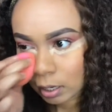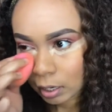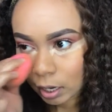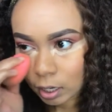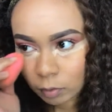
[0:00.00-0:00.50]

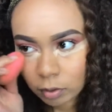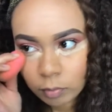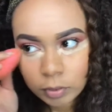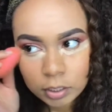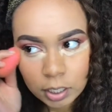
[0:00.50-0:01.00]
gotta work with
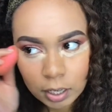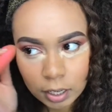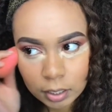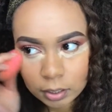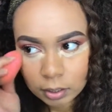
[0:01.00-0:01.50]
what you
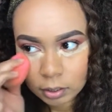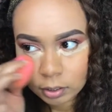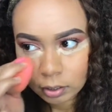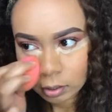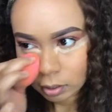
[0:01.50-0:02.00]
got.
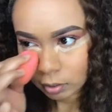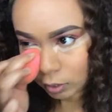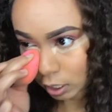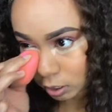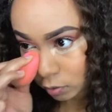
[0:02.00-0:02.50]
What
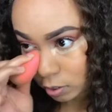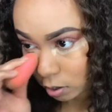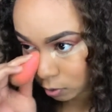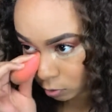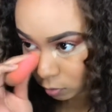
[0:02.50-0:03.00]
I do is
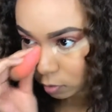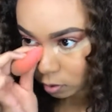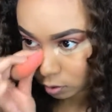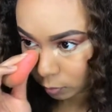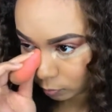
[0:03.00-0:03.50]
also
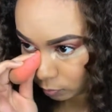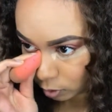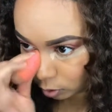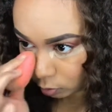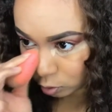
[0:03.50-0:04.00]
a
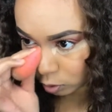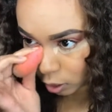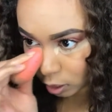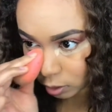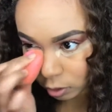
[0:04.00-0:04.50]
little trick
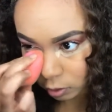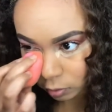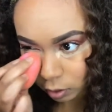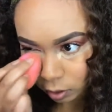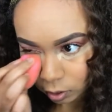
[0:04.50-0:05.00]
I like to do,
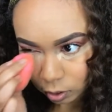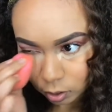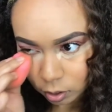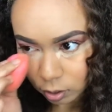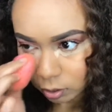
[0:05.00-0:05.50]

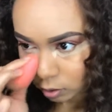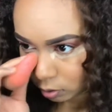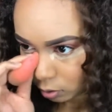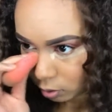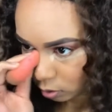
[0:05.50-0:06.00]

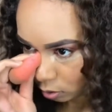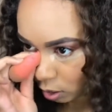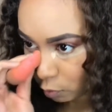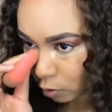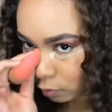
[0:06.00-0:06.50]
and
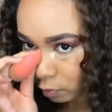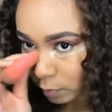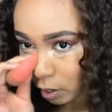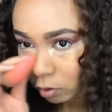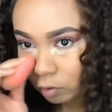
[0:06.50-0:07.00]
it works for
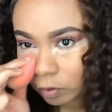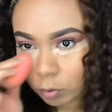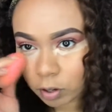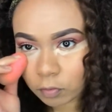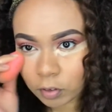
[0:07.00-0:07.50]
me. I don't know if it'll
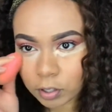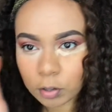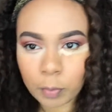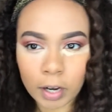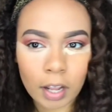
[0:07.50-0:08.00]
work for you,
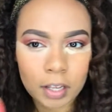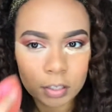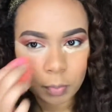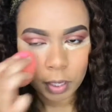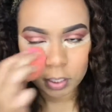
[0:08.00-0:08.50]
but I like to
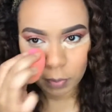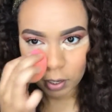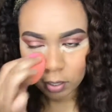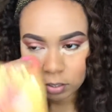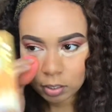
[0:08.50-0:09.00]
mix my
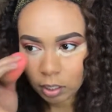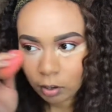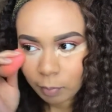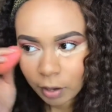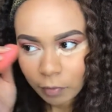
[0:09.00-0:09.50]
concealer
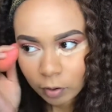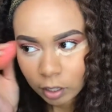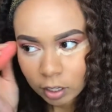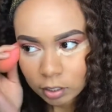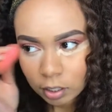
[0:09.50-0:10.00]
and my
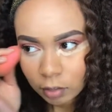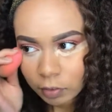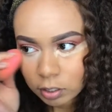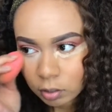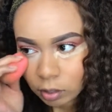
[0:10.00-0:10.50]
foundation. If
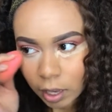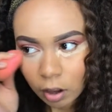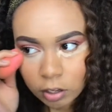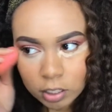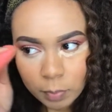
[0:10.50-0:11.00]
it's too light,
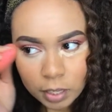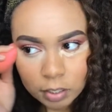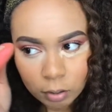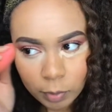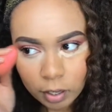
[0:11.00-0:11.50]
I'll just mix a
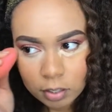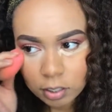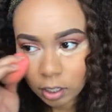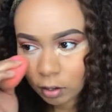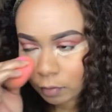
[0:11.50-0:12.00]
little bit of
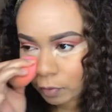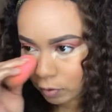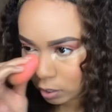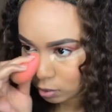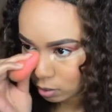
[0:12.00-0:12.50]
concealer and
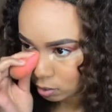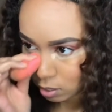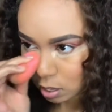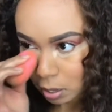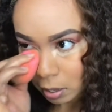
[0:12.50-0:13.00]
foundation
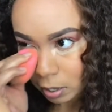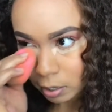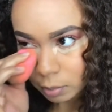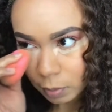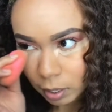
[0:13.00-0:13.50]
and
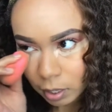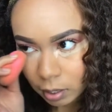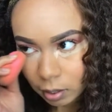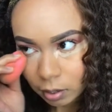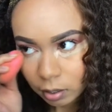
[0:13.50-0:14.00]
just make it,
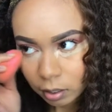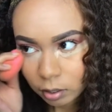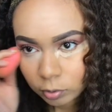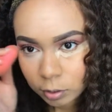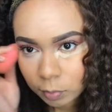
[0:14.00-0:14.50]
you
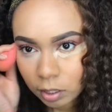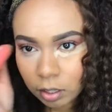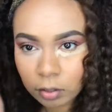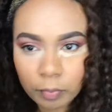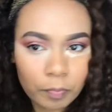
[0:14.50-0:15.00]
know, something